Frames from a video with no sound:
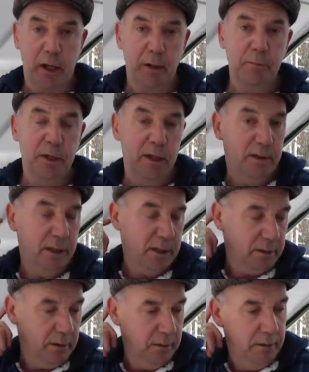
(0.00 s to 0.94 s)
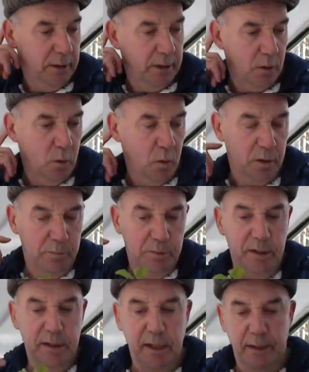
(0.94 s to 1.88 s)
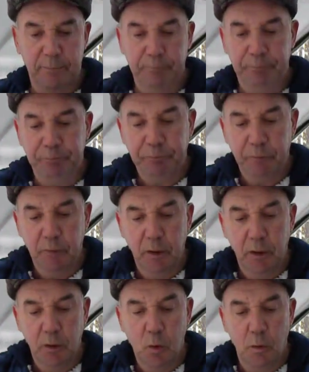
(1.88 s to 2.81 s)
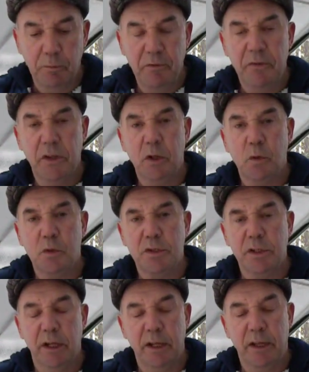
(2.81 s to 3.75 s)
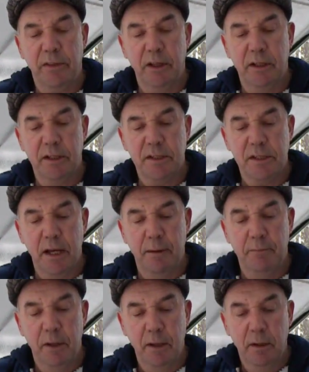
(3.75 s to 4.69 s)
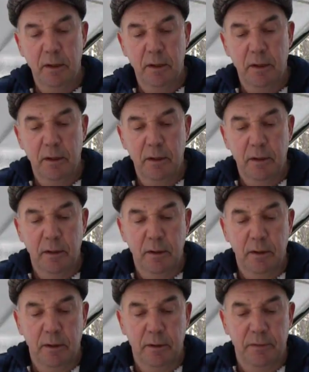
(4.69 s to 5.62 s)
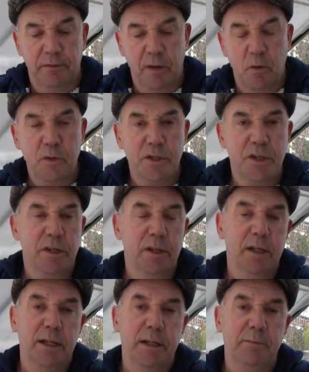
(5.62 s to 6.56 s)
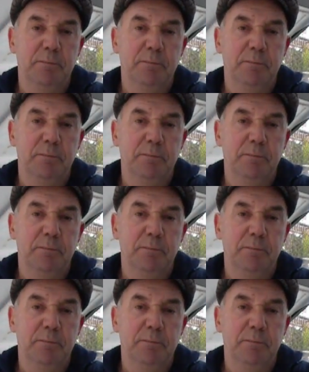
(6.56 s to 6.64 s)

check on the internet and go on my videos, and I think it's flowers.